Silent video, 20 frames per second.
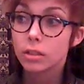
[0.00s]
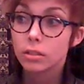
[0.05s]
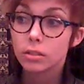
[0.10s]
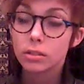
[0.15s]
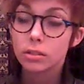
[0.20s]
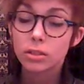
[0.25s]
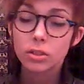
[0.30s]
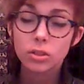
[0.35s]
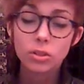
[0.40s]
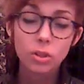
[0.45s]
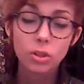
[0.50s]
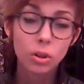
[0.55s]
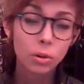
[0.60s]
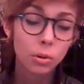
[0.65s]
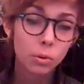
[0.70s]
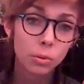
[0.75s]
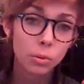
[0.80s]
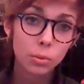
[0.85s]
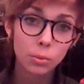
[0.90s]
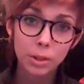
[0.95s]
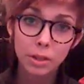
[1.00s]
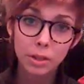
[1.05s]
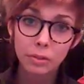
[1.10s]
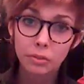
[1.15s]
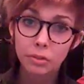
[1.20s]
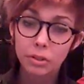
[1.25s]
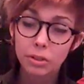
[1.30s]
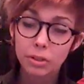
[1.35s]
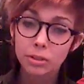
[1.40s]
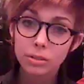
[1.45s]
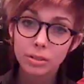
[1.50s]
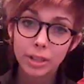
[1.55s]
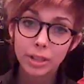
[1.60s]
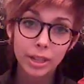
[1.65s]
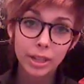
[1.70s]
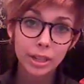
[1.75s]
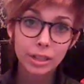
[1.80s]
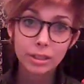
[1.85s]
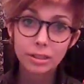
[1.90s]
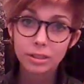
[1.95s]
So if you're
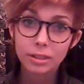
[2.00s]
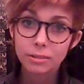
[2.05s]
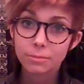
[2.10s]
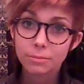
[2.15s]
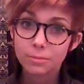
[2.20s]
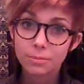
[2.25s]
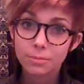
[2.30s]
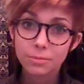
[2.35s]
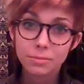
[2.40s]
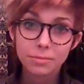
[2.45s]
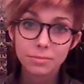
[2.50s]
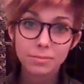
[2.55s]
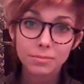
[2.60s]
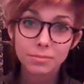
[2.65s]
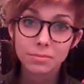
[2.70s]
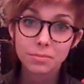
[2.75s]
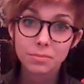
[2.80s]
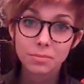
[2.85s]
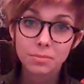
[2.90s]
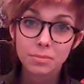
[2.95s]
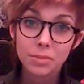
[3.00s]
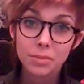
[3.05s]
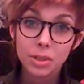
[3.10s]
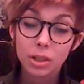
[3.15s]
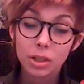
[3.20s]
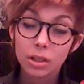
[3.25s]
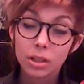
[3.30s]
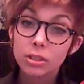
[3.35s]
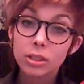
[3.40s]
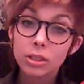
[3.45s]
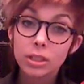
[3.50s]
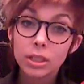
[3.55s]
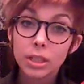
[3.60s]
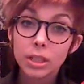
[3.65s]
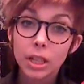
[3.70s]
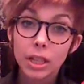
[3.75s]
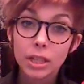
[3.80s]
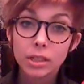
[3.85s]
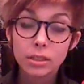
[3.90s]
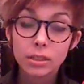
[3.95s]
like younger than
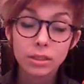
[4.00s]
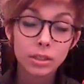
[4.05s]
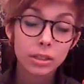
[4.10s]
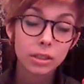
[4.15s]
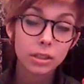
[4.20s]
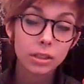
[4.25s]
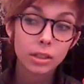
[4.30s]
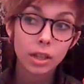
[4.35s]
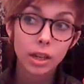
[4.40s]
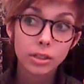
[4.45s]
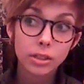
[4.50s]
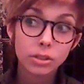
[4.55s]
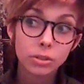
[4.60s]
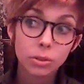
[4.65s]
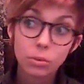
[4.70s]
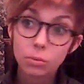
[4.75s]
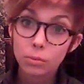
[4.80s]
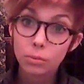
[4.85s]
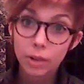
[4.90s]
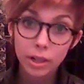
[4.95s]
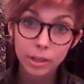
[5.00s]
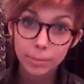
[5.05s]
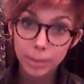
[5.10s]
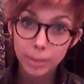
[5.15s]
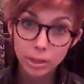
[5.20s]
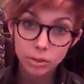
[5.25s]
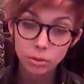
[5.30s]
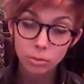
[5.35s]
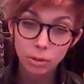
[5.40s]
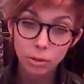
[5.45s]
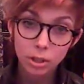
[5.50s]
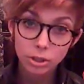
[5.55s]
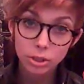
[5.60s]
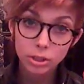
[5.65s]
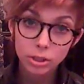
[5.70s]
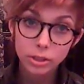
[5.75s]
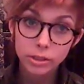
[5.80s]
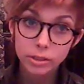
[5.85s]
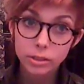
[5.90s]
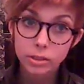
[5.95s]
18, I don't recommend you watch
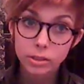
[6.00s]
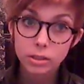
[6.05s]
this.